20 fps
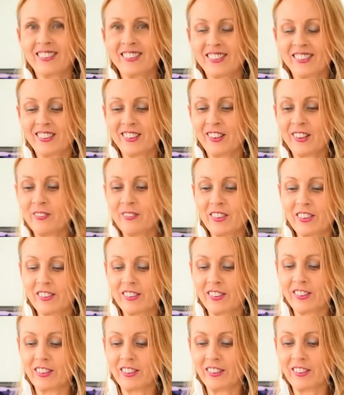this time,
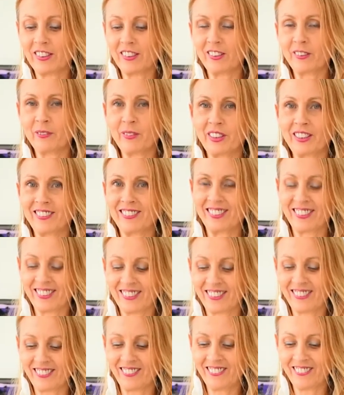just a little bit of
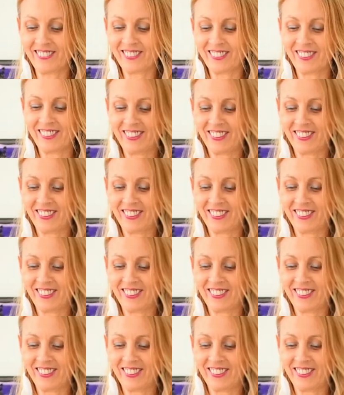salt,